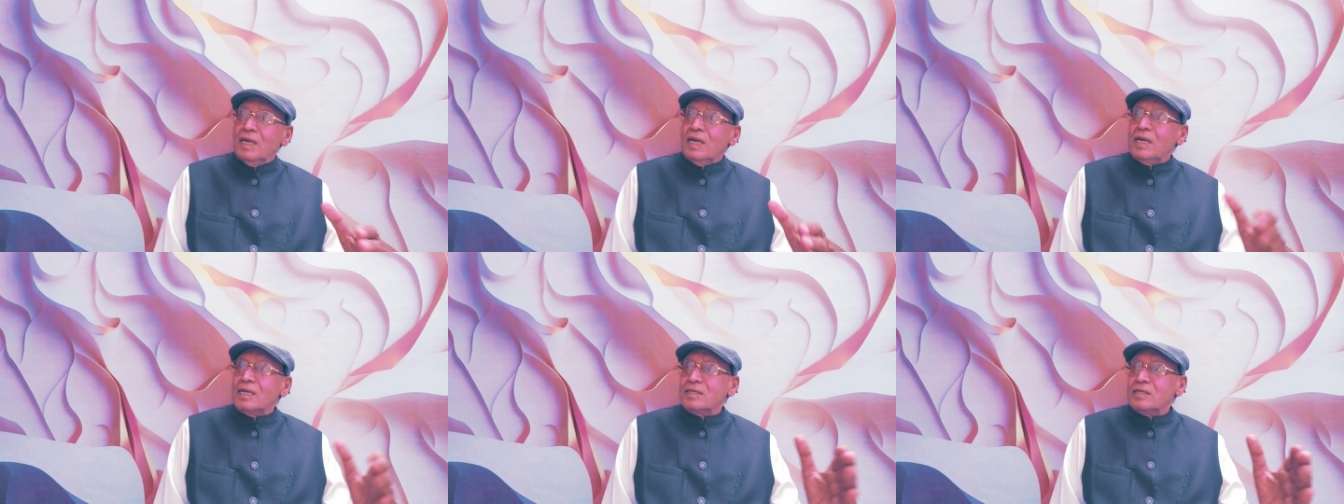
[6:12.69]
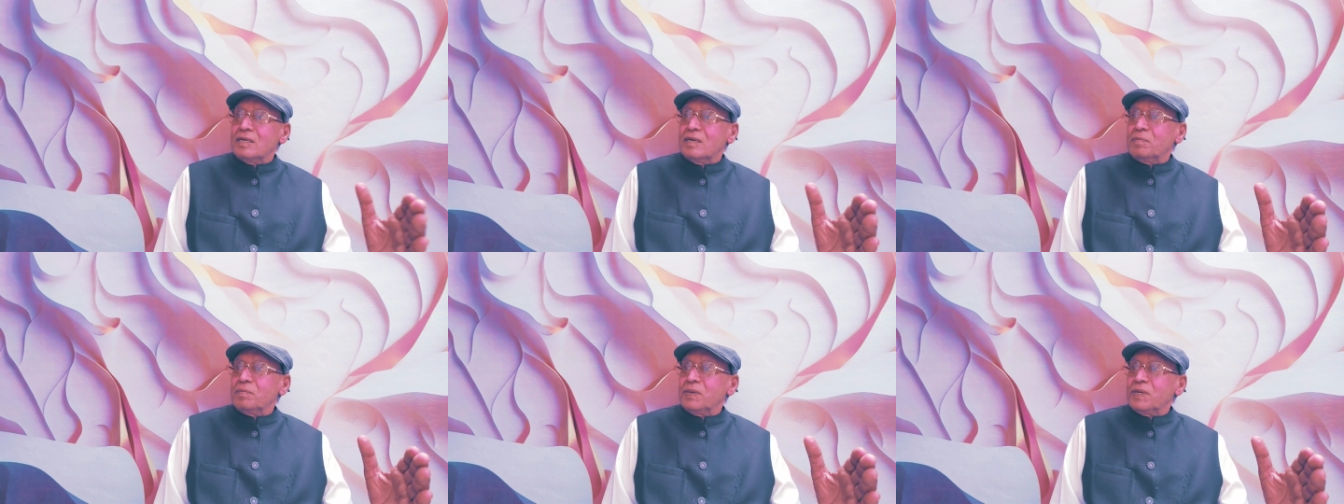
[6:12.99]

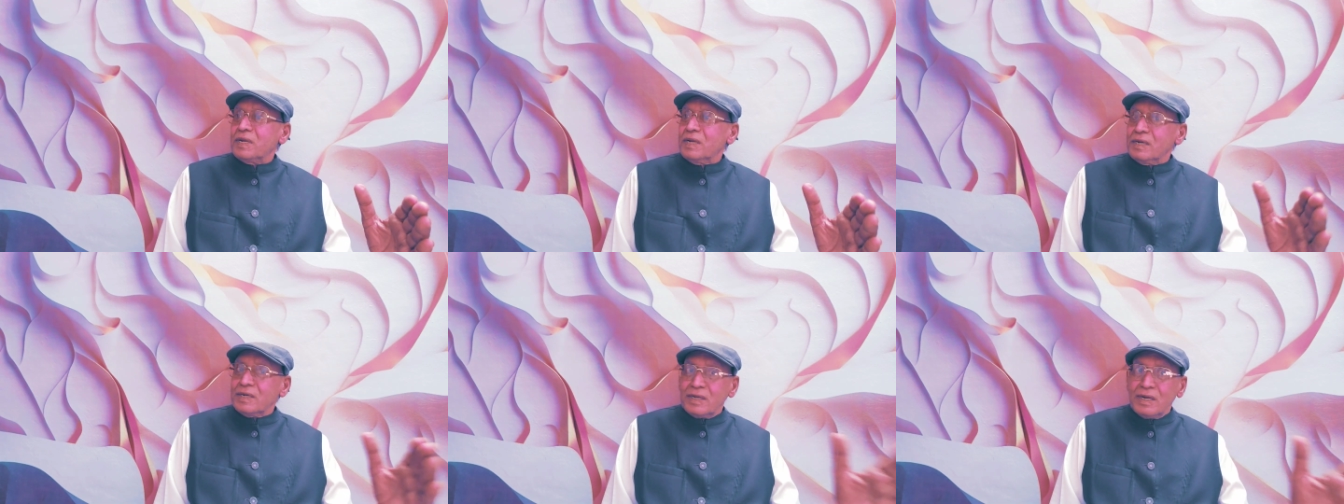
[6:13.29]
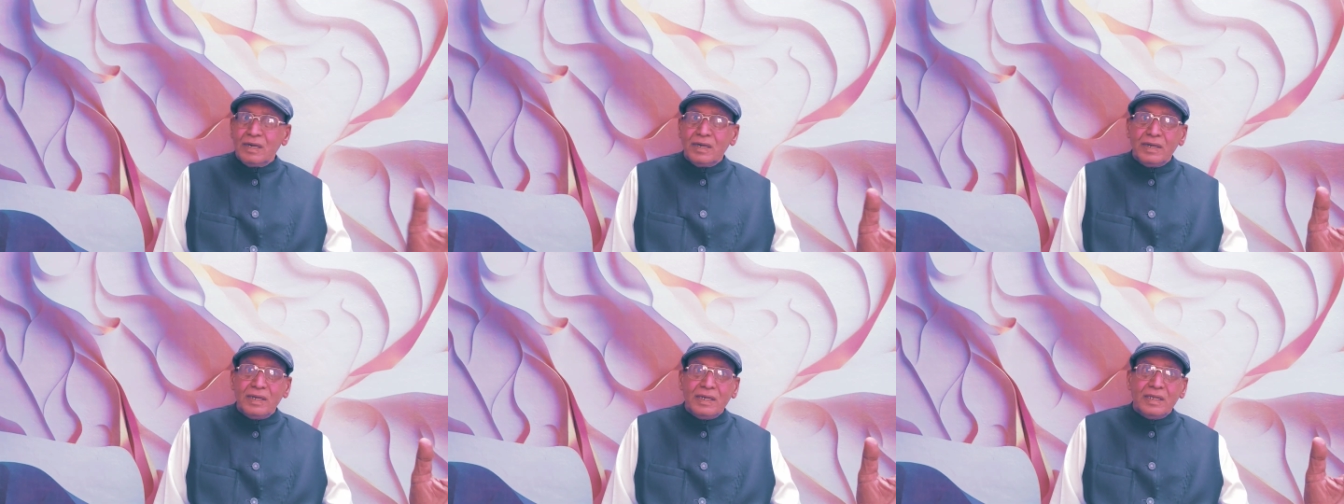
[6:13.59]
and the
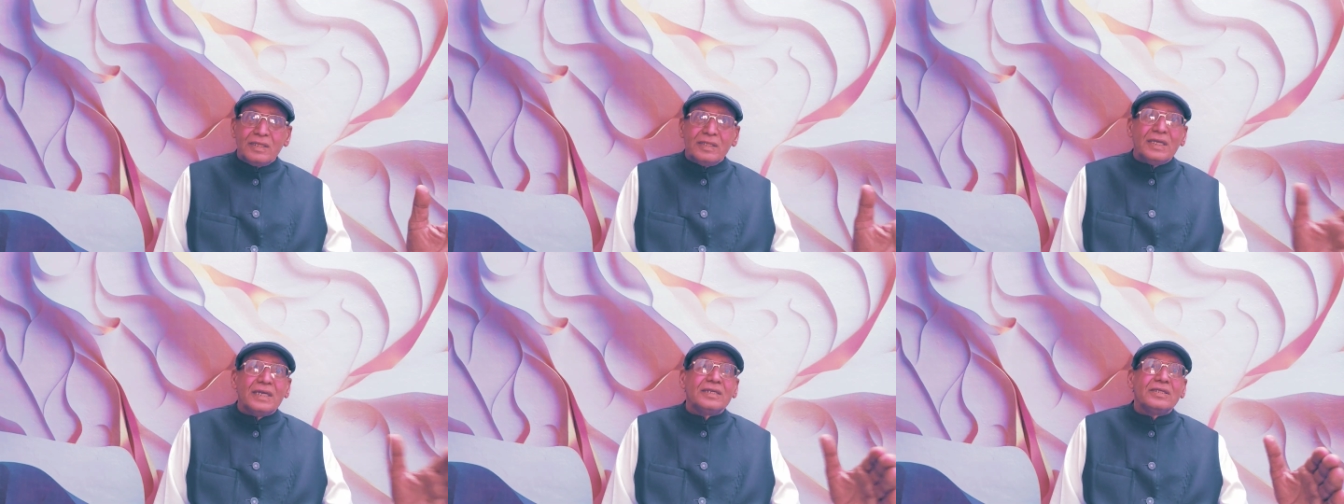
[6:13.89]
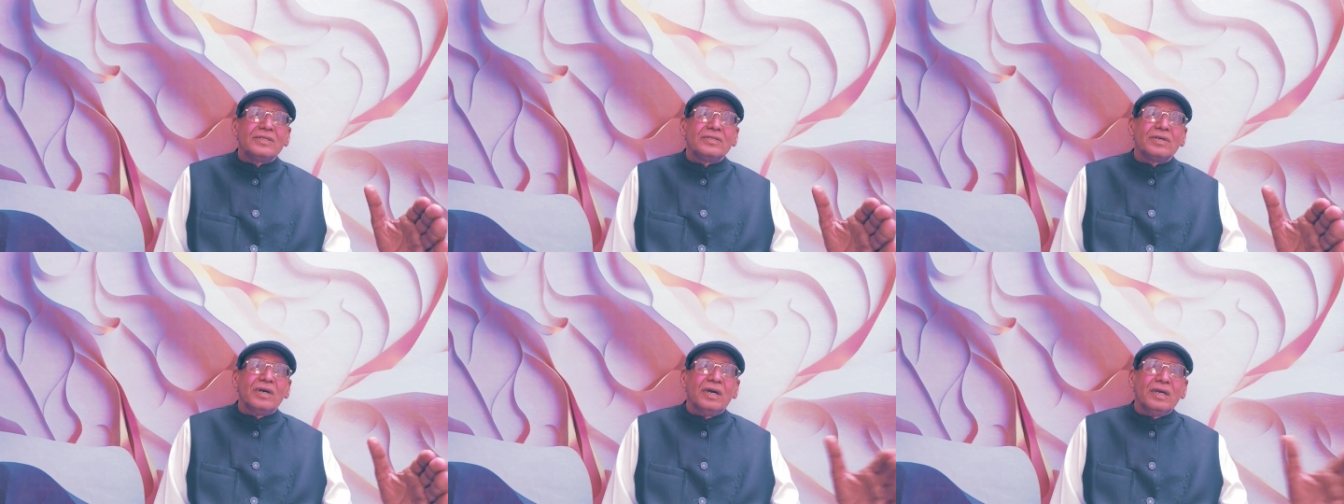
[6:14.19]
parenteral, that
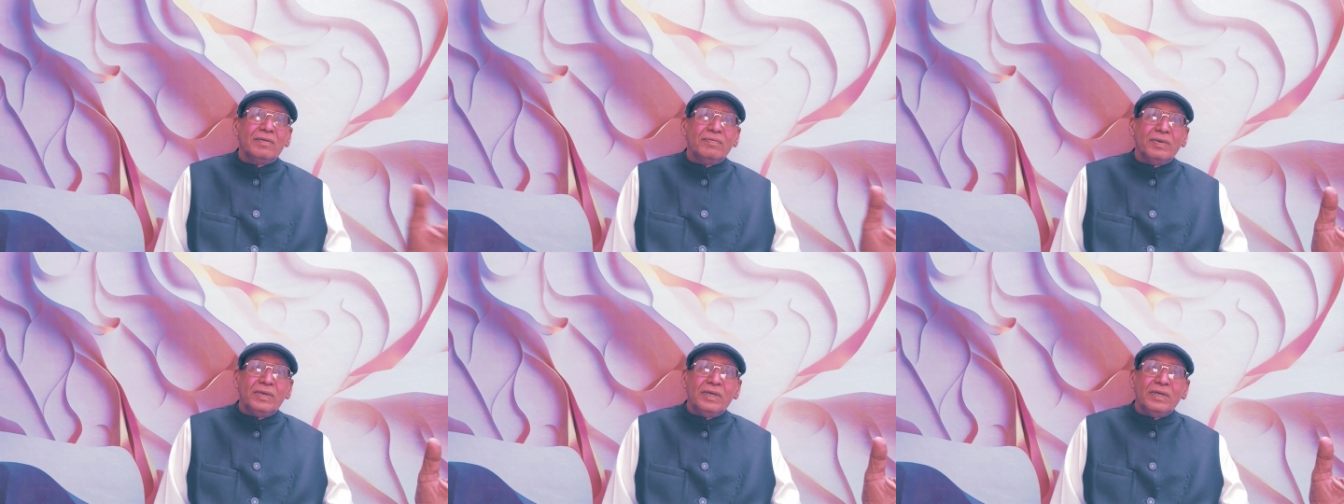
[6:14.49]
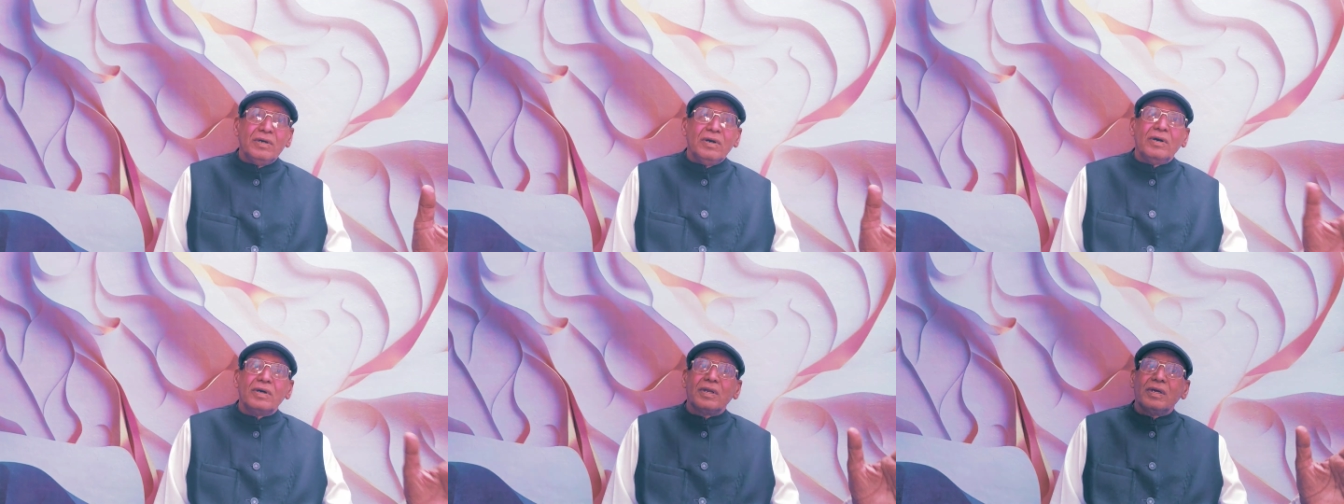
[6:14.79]
is
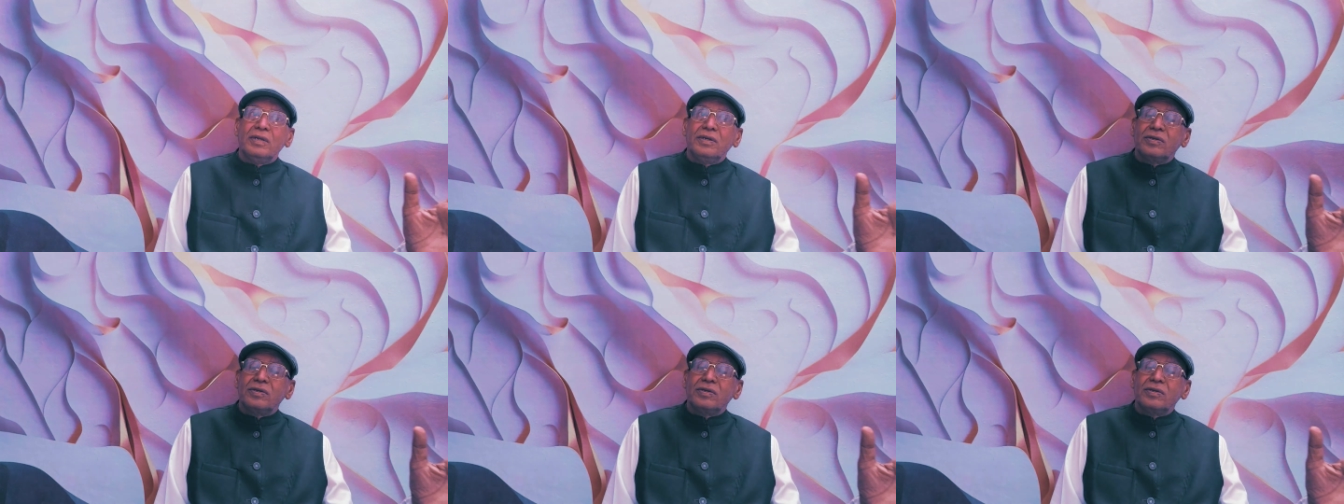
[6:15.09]
IV or